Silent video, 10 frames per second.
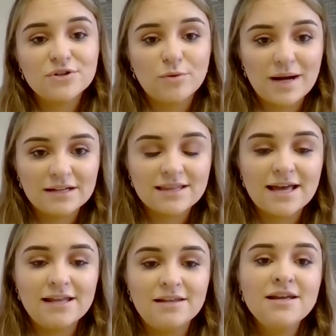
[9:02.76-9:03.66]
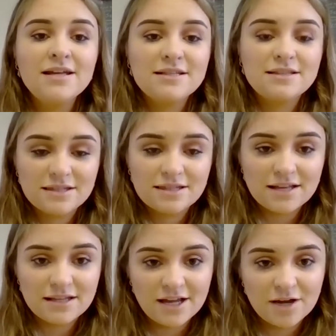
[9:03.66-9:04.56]
to go back then,
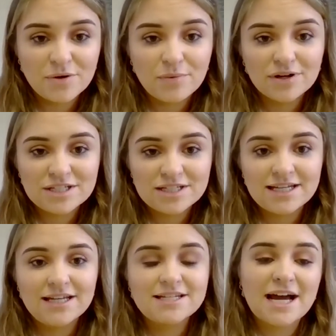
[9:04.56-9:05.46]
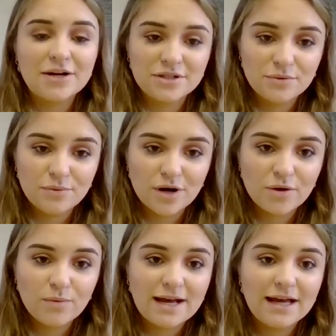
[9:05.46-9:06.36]
think about what you did. How did it
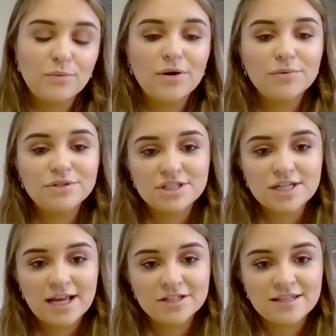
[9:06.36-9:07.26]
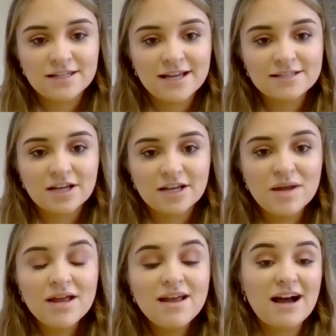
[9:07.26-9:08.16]
work well? What would you change the next
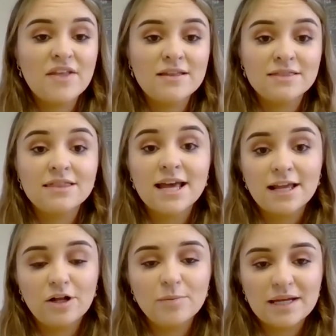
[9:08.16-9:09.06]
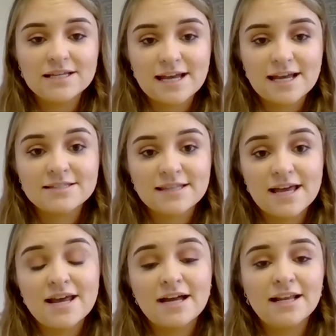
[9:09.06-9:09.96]
time? And then they'll all be assessed
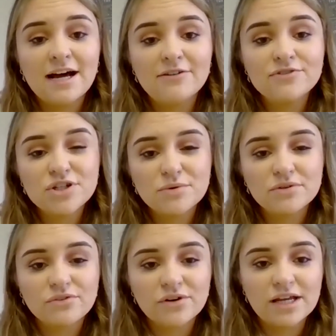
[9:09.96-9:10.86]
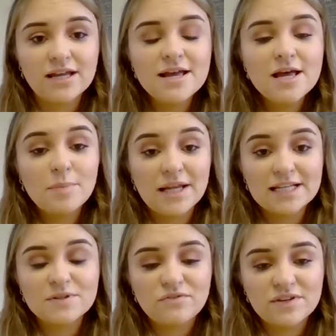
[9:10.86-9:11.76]
then. And you'll have 2 or 3
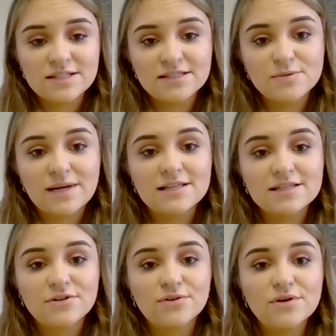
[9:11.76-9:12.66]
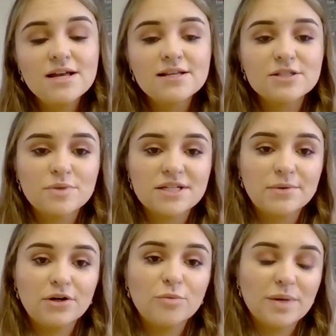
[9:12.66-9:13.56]
placement visits as well. So somebody
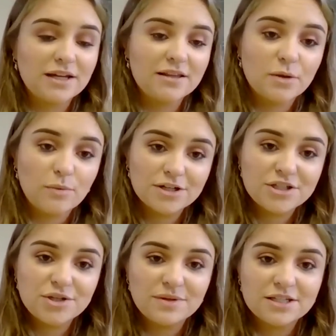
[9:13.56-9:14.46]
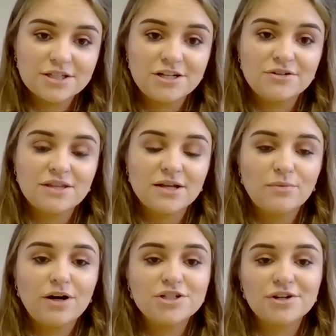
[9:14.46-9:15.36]
will come in and they'll watch you with the children.
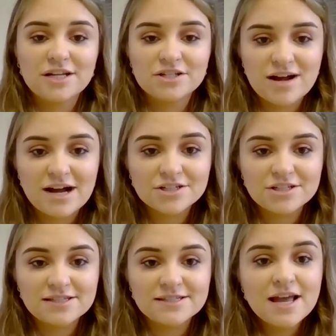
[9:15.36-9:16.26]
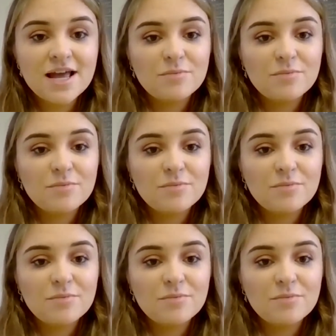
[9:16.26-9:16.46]
They'll watch your interactions